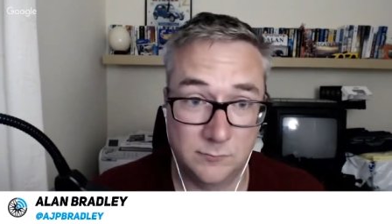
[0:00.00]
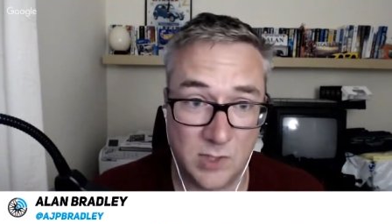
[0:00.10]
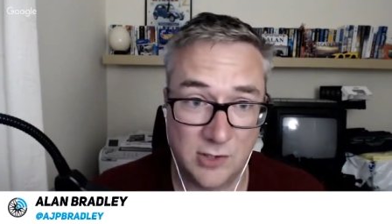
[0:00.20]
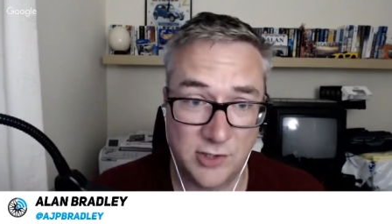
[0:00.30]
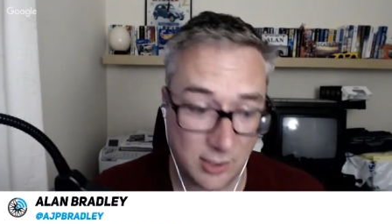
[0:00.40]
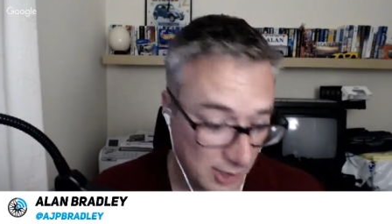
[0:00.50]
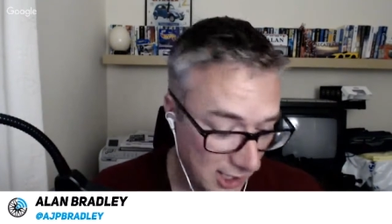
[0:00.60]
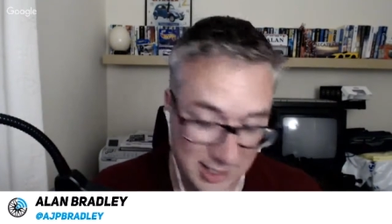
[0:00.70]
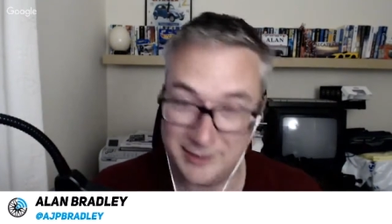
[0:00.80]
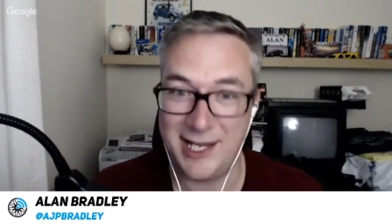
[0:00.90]
So,
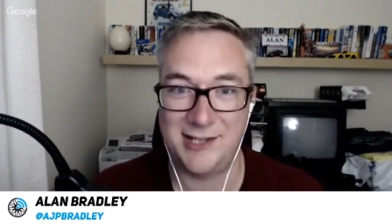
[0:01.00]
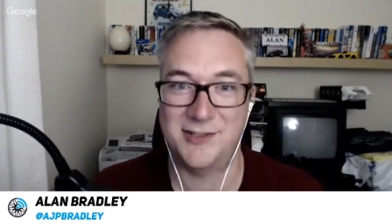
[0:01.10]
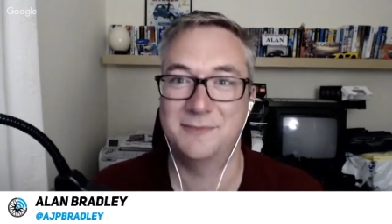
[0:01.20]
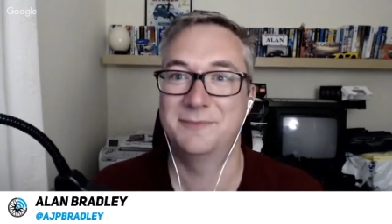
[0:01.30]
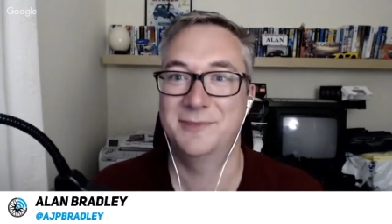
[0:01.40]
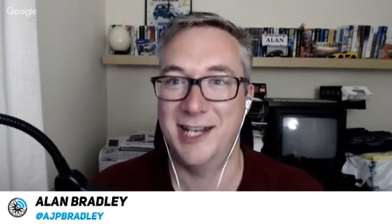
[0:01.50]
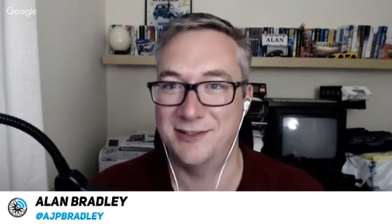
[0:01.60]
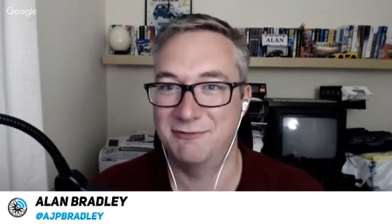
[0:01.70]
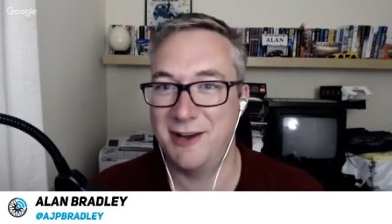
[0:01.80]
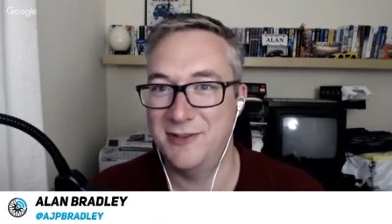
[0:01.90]
yes,
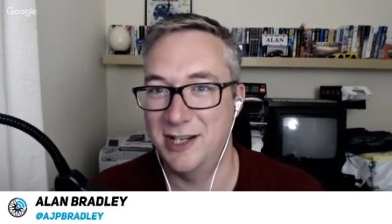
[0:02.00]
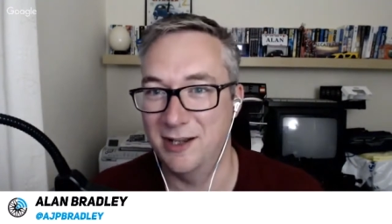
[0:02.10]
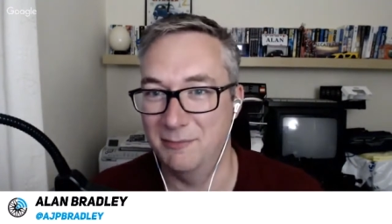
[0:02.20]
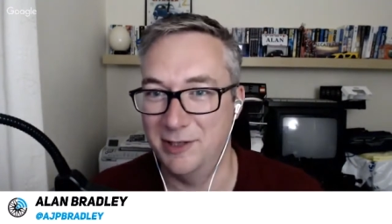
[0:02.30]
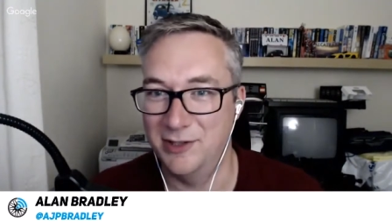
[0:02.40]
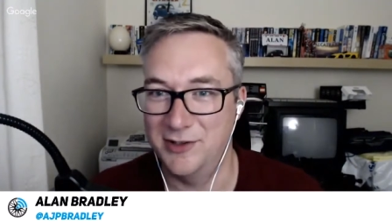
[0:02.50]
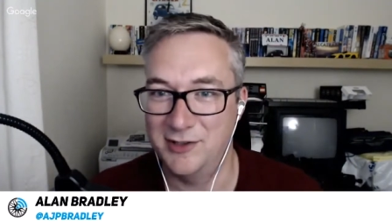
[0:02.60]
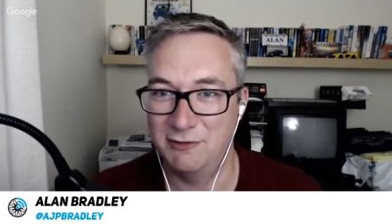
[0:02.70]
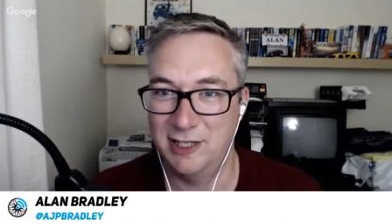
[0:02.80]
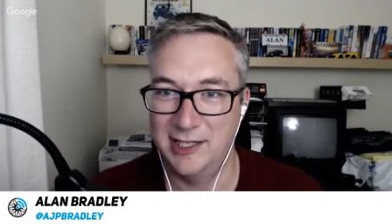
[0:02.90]
rounding up, because this
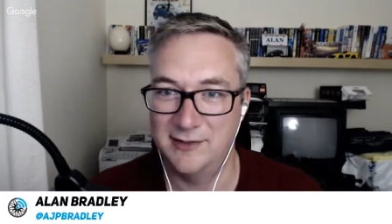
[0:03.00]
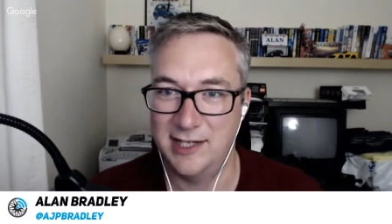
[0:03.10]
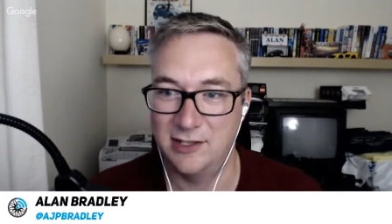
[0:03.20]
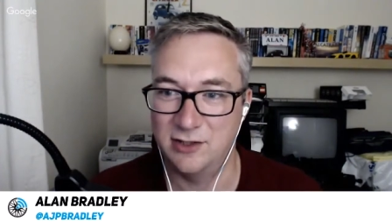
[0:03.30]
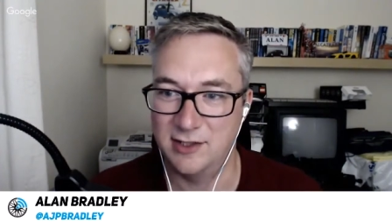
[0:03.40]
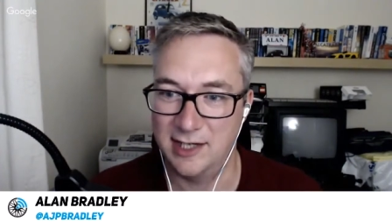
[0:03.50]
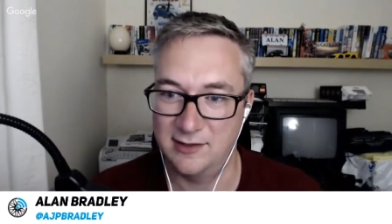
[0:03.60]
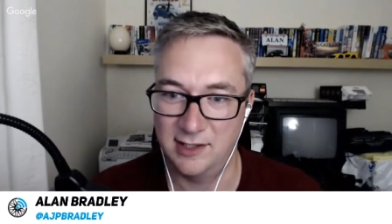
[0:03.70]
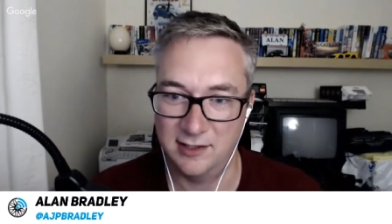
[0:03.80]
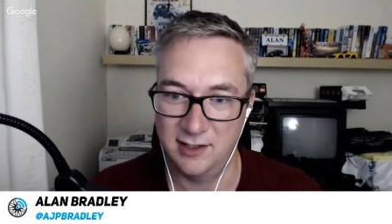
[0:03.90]
really is
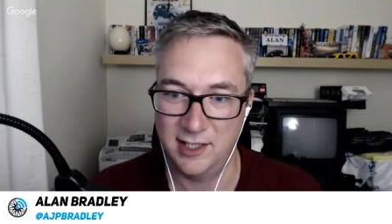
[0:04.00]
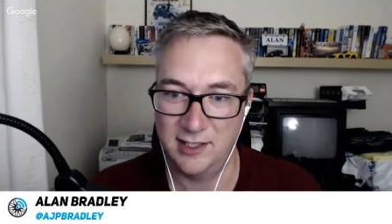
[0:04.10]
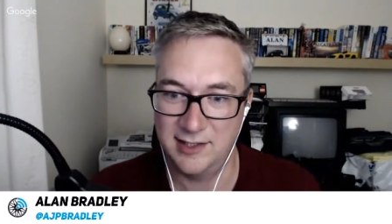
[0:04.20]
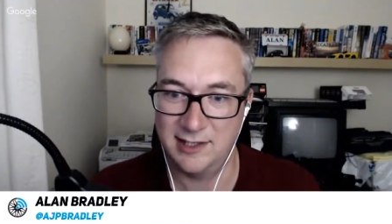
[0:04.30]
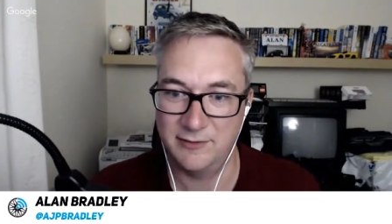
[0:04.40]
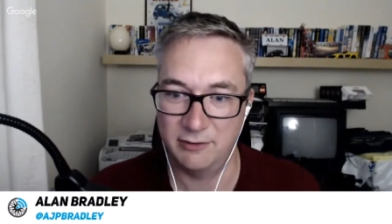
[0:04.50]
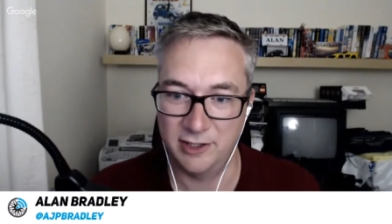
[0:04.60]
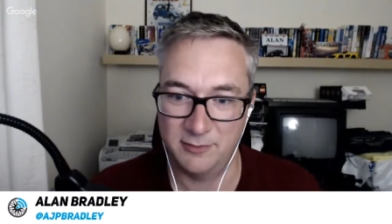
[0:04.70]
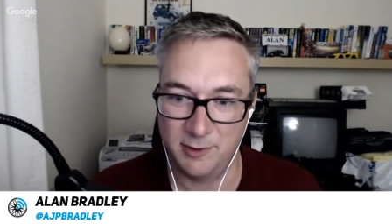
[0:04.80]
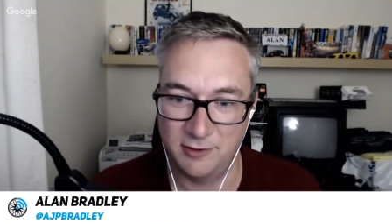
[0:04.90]
tangent-tastic tonight. You can tell I've not really
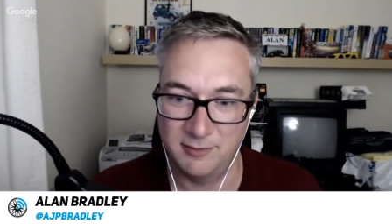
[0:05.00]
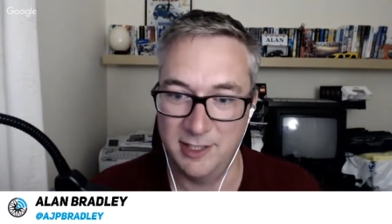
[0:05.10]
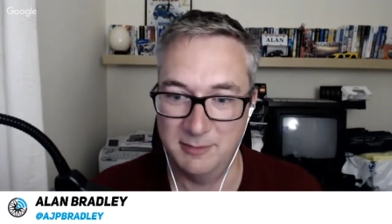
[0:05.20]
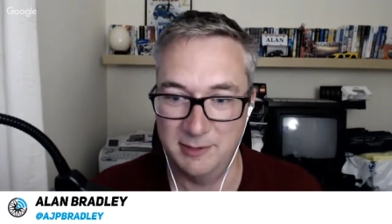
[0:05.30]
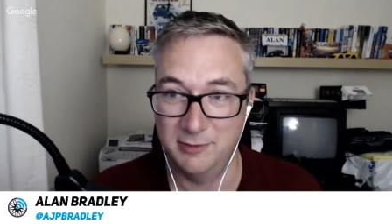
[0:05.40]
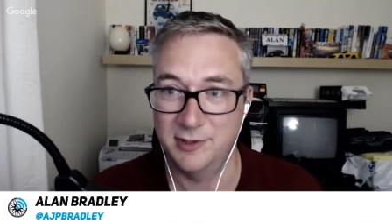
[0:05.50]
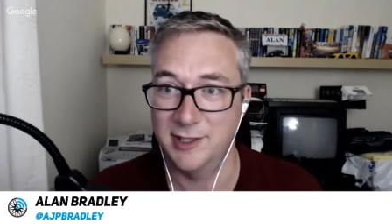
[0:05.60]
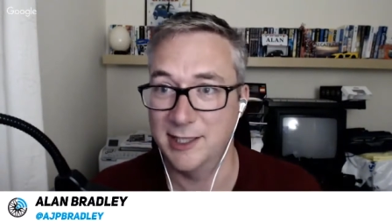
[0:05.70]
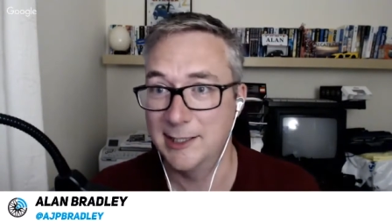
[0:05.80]
spoken to many people today.